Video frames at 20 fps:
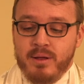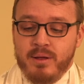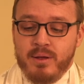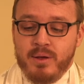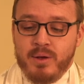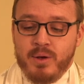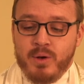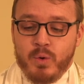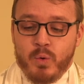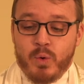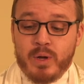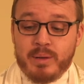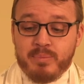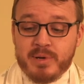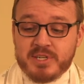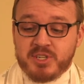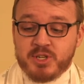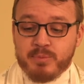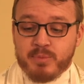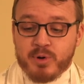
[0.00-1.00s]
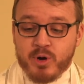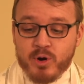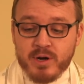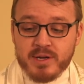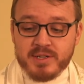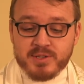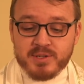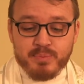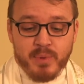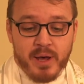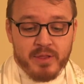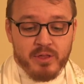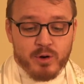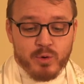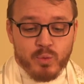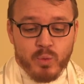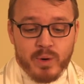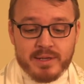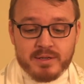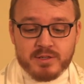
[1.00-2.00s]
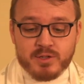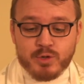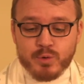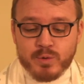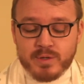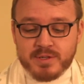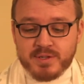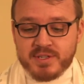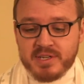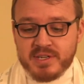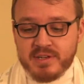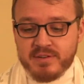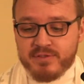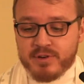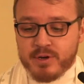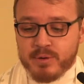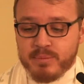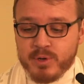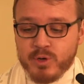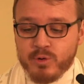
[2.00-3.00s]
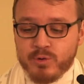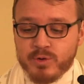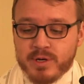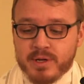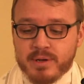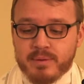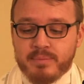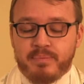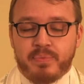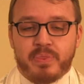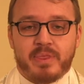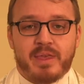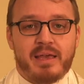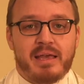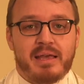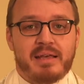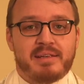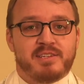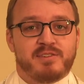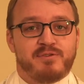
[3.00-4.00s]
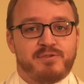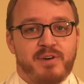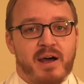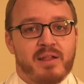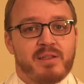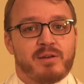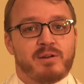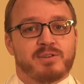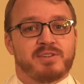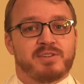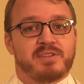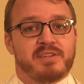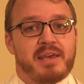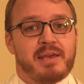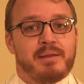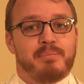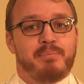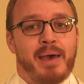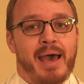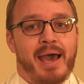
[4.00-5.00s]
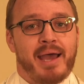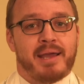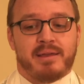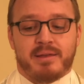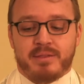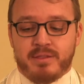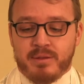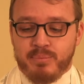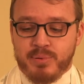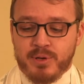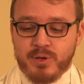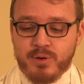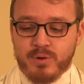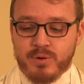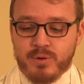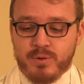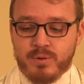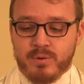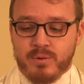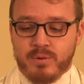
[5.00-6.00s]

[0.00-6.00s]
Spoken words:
When Bishop Curry's mother went to receive communion, his father stayed back in the pew.